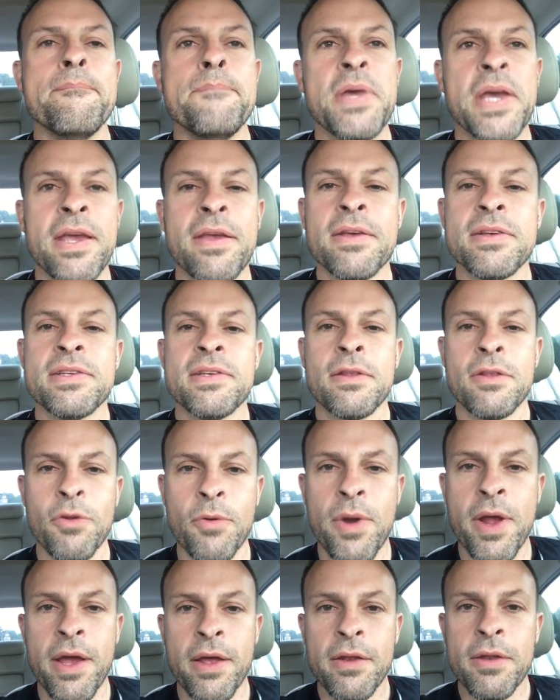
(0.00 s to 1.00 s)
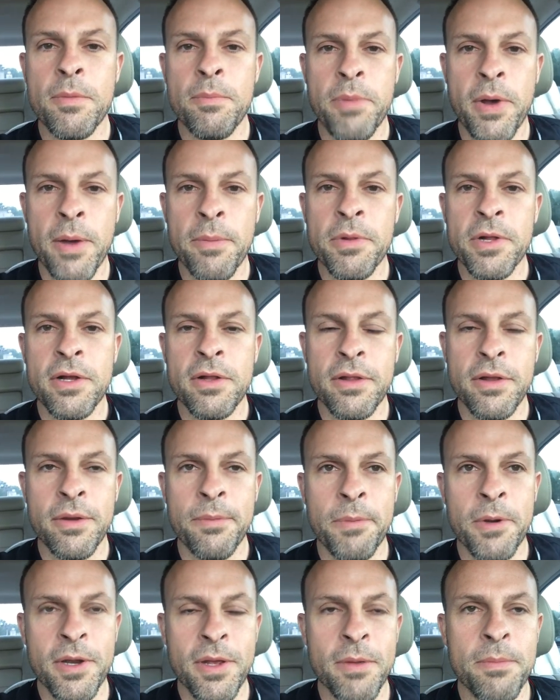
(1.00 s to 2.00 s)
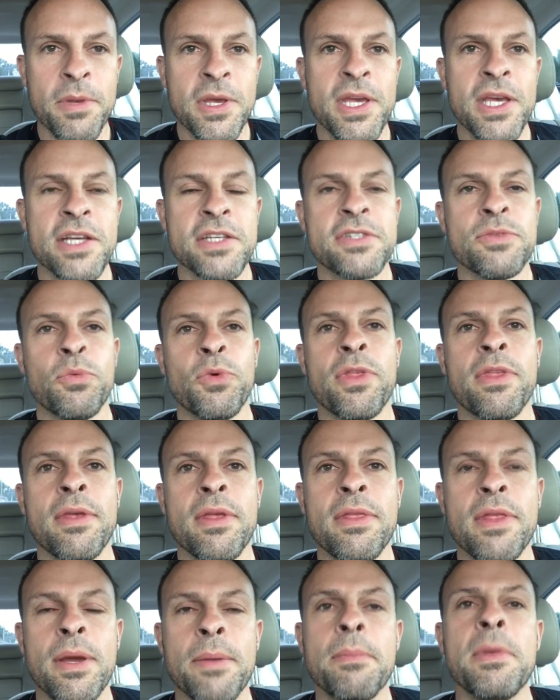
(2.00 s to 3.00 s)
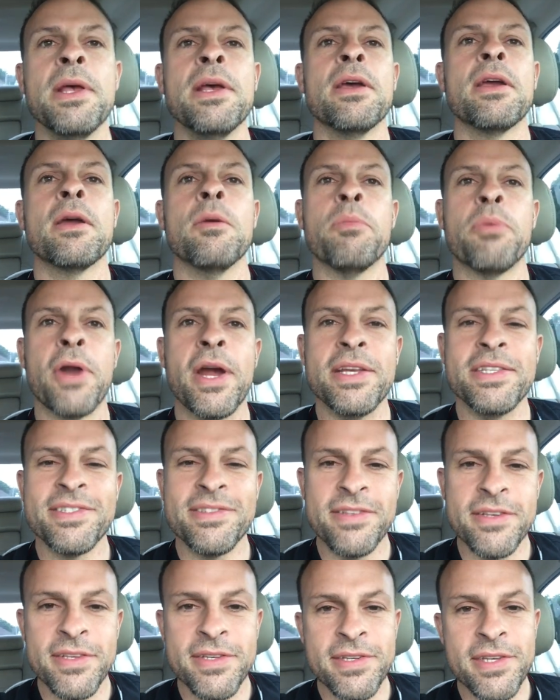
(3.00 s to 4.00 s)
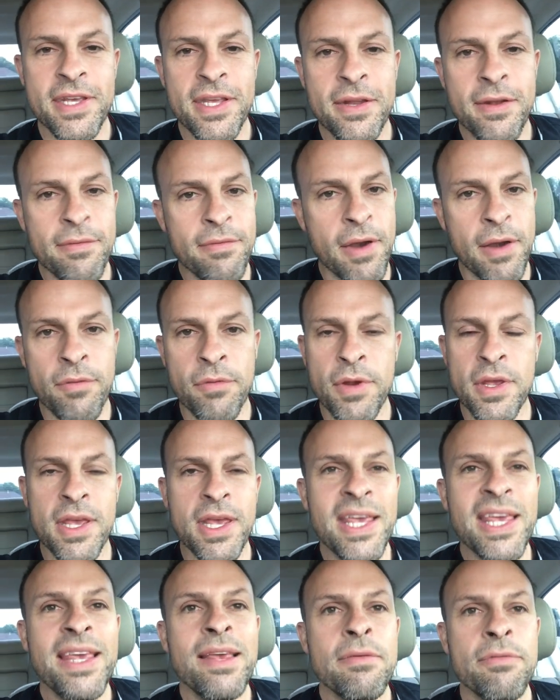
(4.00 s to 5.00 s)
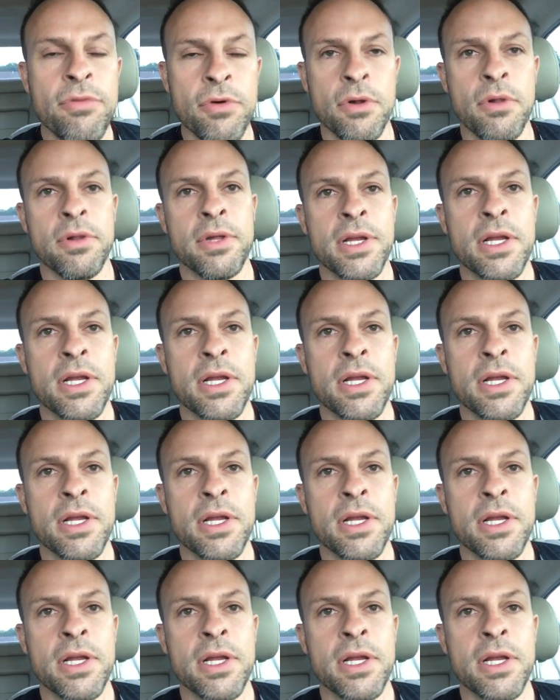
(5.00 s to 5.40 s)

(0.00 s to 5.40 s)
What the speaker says: biggest threat to public liberty because within them comprises the seed of every evil,